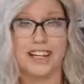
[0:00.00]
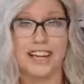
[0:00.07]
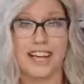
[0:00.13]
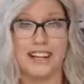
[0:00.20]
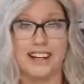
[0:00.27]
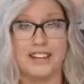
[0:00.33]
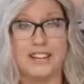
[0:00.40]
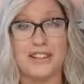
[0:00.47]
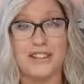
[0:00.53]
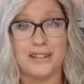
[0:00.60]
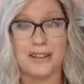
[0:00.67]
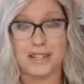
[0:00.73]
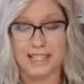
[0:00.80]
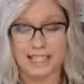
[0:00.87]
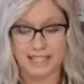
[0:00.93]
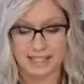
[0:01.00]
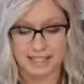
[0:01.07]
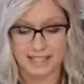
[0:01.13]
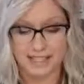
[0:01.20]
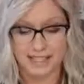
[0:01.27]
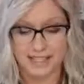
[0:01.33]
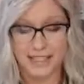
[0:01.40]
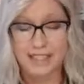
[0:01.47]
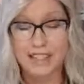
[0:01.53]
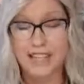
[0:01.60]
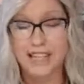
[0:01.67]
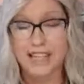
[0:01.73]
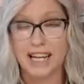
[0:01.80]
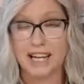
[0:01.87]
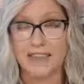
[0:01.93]
It also is
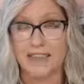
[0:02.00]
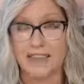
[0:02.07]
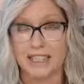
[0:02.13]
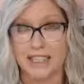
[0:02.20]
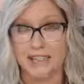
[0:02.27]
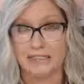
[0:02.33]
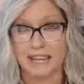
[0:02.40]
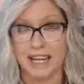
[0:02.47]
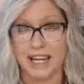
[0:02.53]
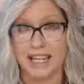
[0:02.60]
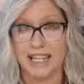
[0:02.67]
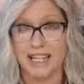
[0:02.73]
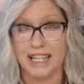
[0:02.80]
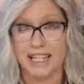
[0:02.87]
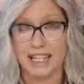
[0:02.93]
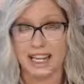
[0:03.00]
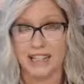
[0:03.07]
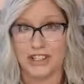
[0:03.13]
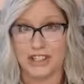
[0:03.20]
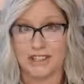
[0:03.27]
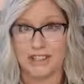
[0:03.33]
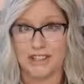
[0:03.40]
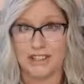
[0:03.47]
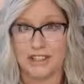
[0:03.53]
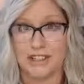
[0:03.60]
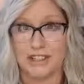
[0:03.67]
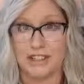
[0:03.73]
living life with defined intentions.